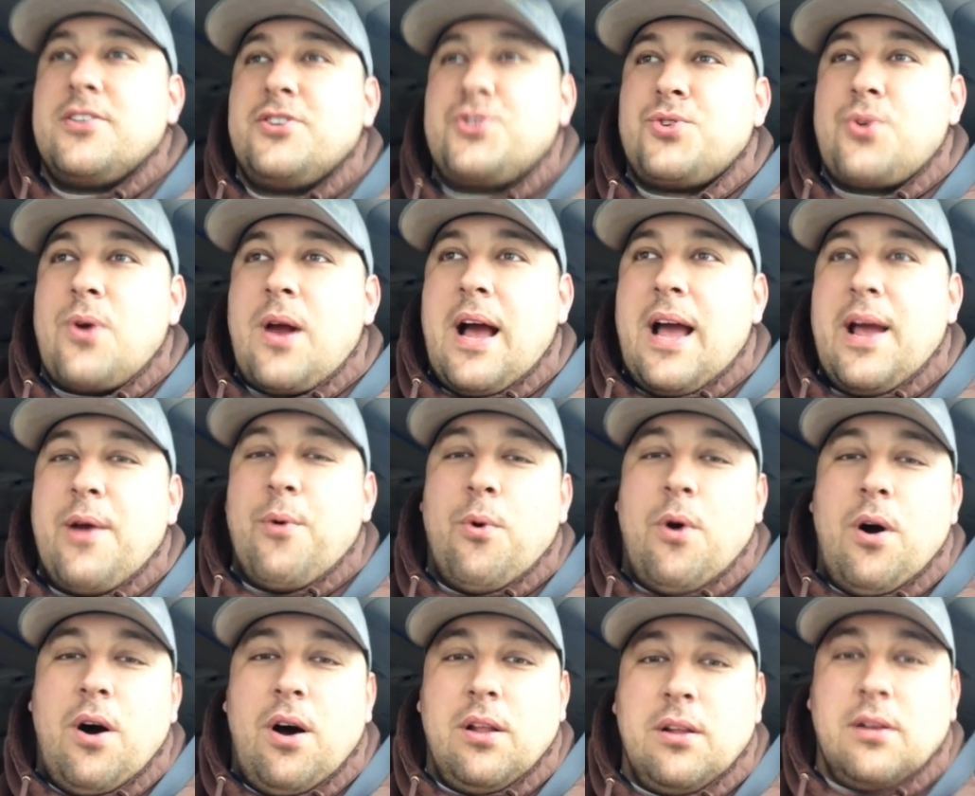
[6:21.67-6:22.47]

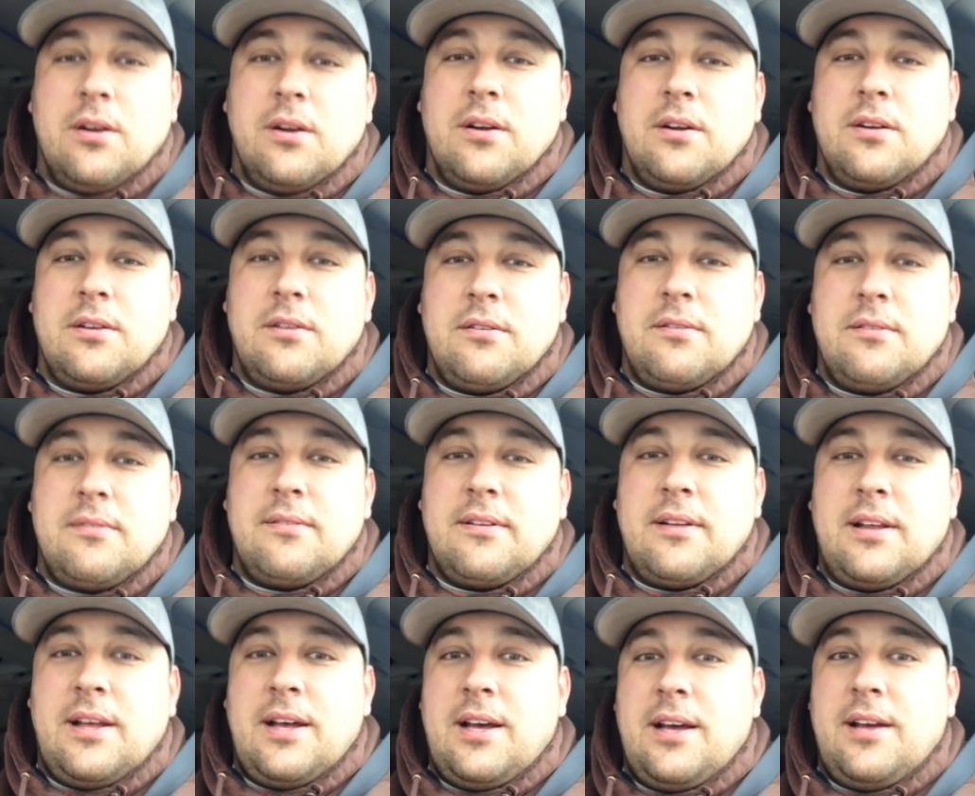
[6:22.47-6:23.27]
drywaller
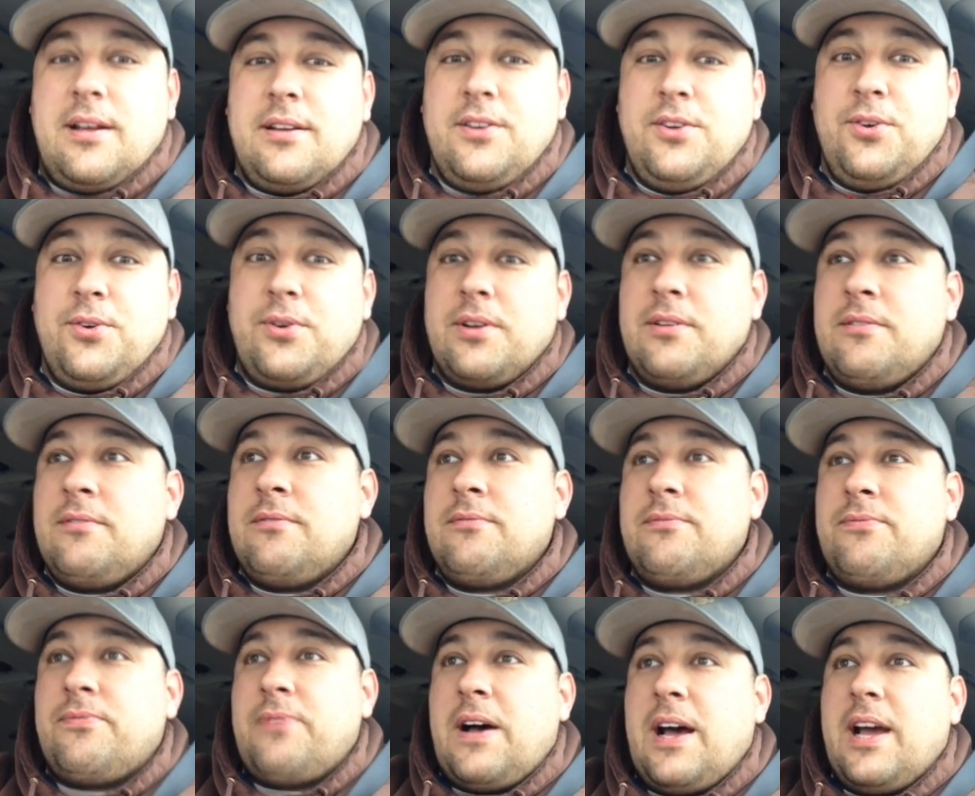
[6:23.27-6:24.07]
that you
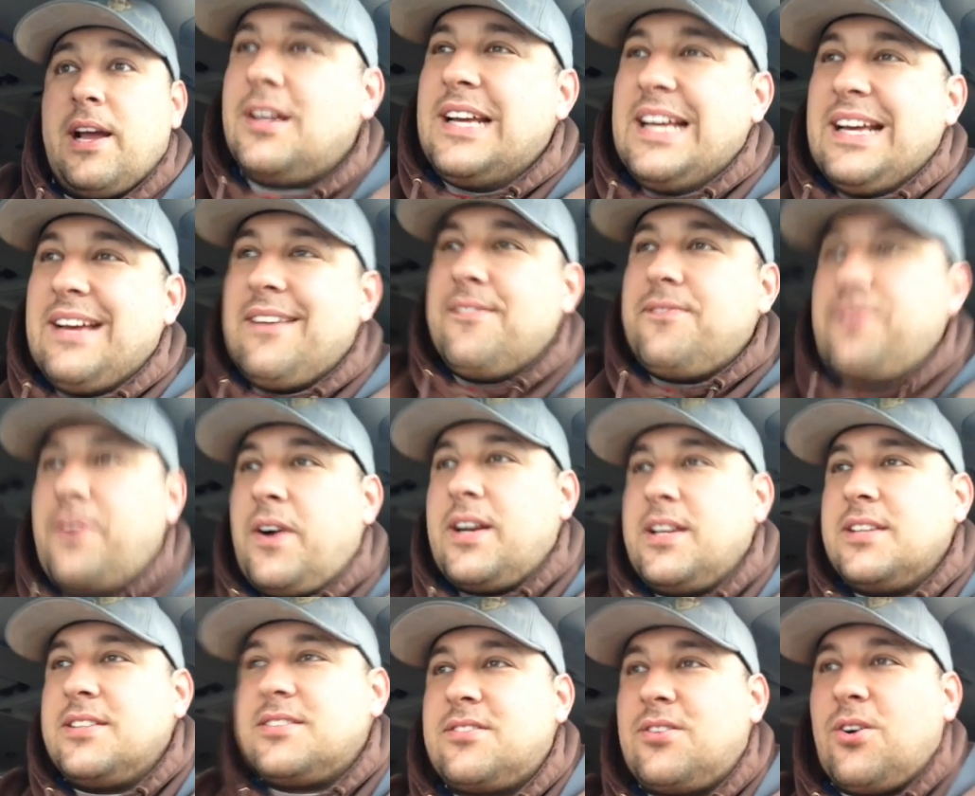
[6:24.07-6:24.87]
can find.
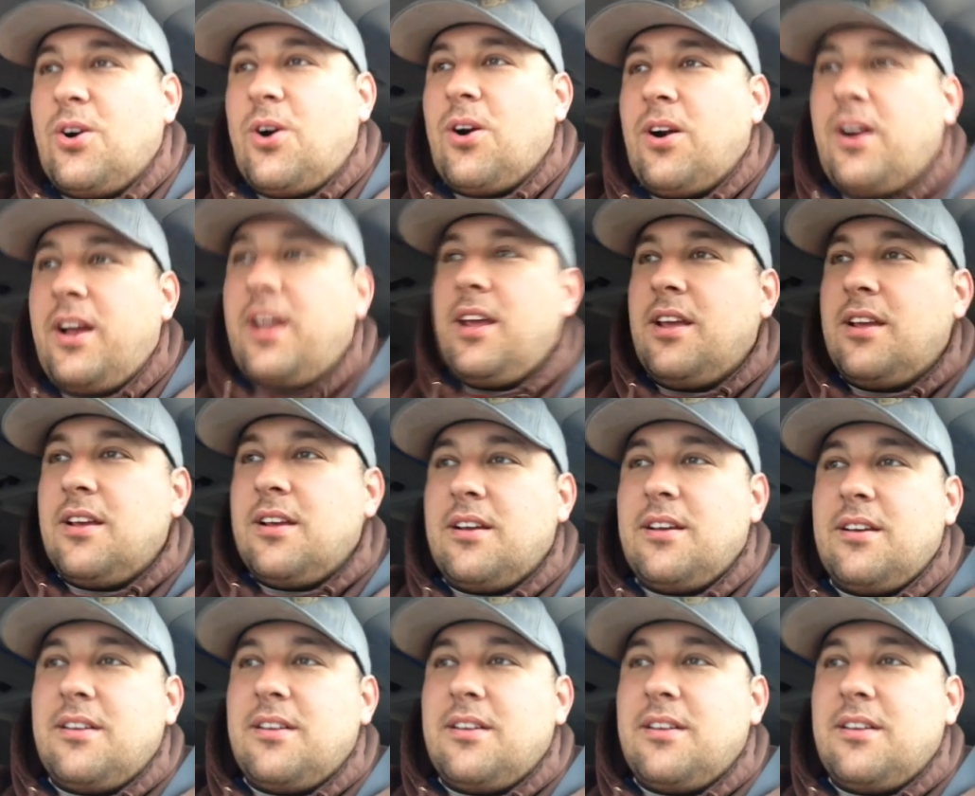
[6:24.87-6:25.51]
Funny story,